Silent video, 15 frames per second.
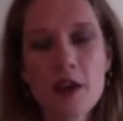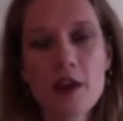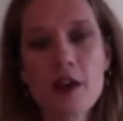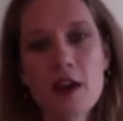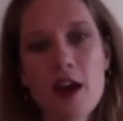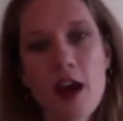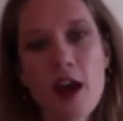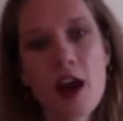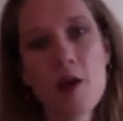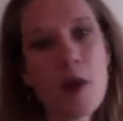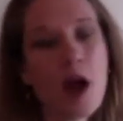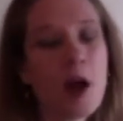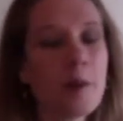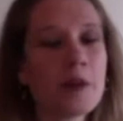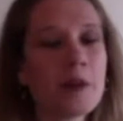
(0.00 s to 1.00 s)

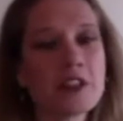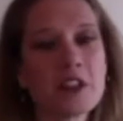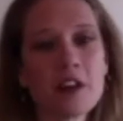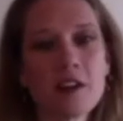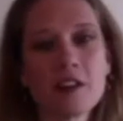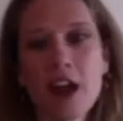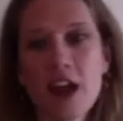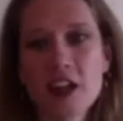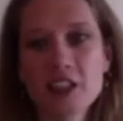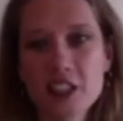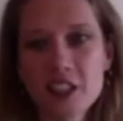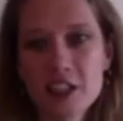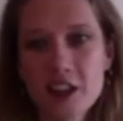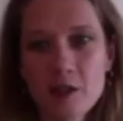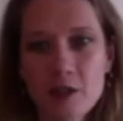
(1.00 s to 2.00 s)
Up until last
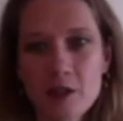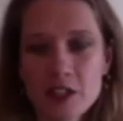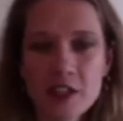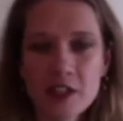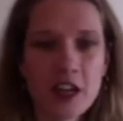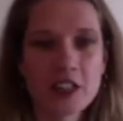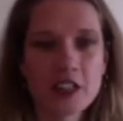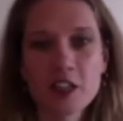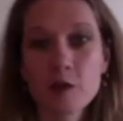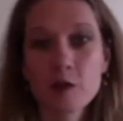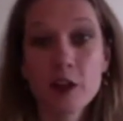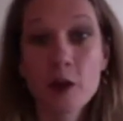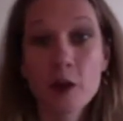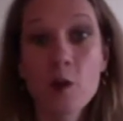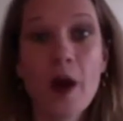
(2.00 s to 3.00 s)
year, I wasn't actually really
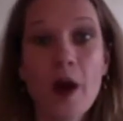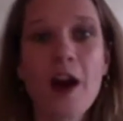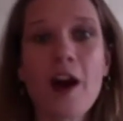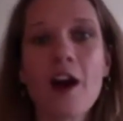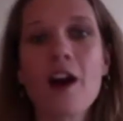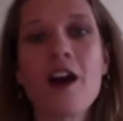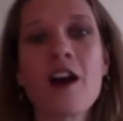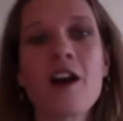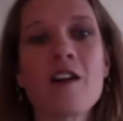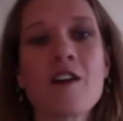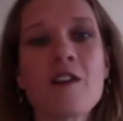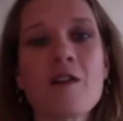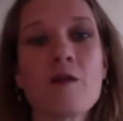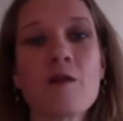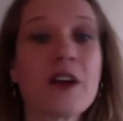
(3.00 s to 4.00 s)
aware
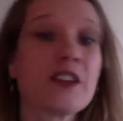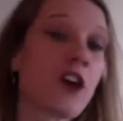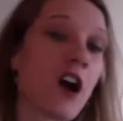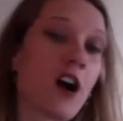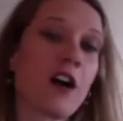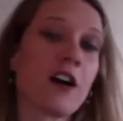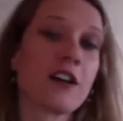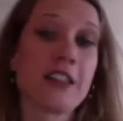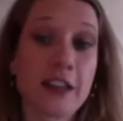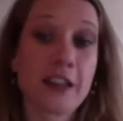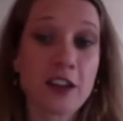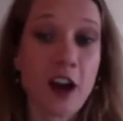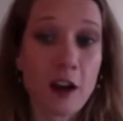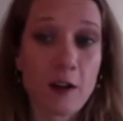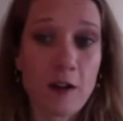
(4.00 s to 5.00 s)
of what
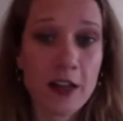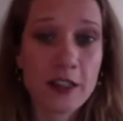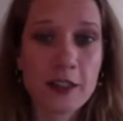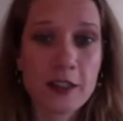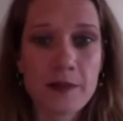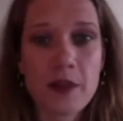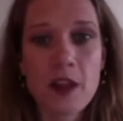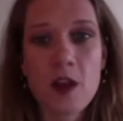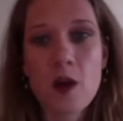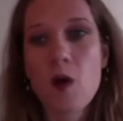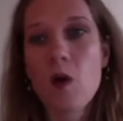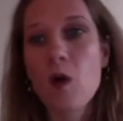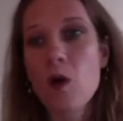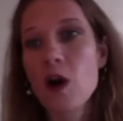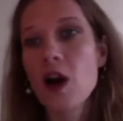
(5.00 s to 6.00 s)
TikTok was
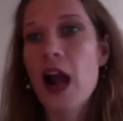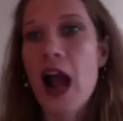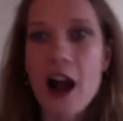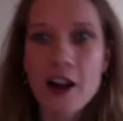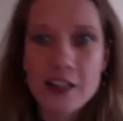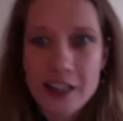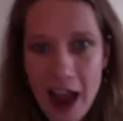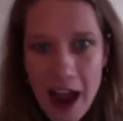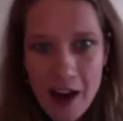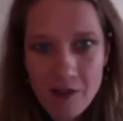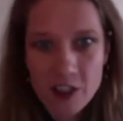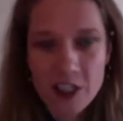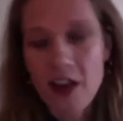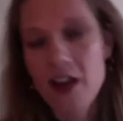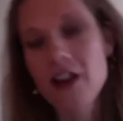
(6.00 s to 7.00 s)
or how to
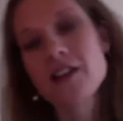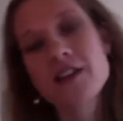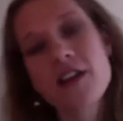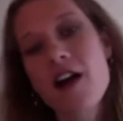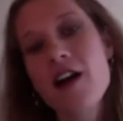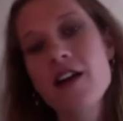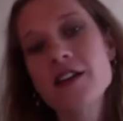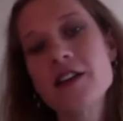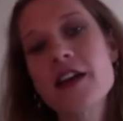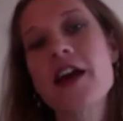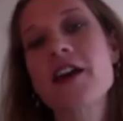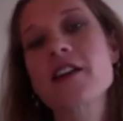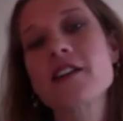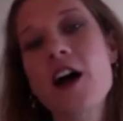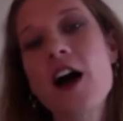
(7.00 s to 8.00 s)
advertise on
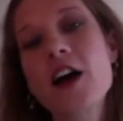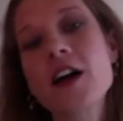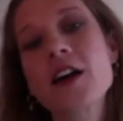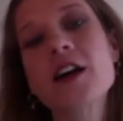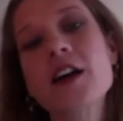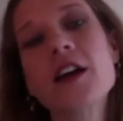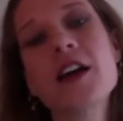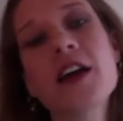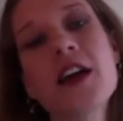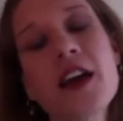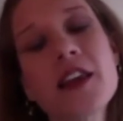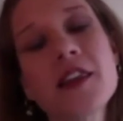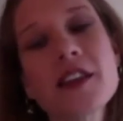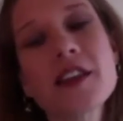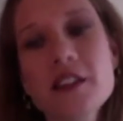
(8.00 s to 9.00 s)
TikTok.
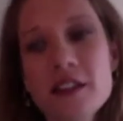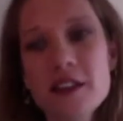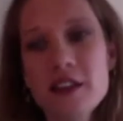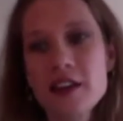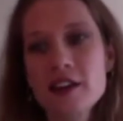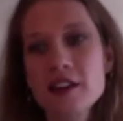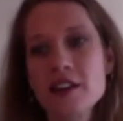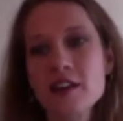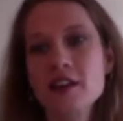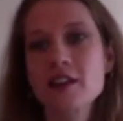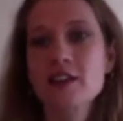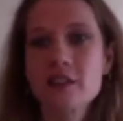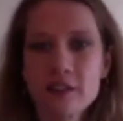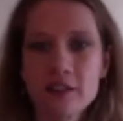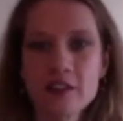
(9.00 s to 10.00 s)
These are things that
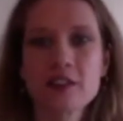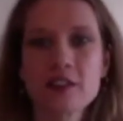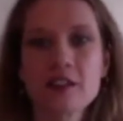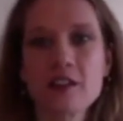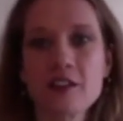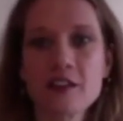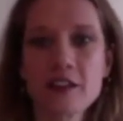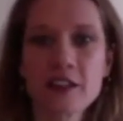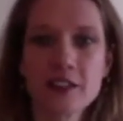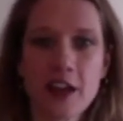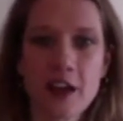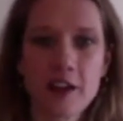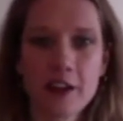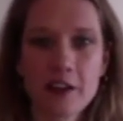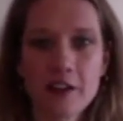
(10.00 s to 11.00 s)
students are going to
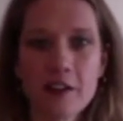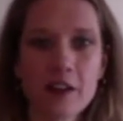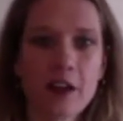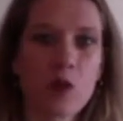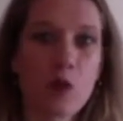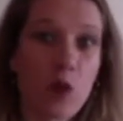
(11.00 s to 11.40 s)
tell you, like what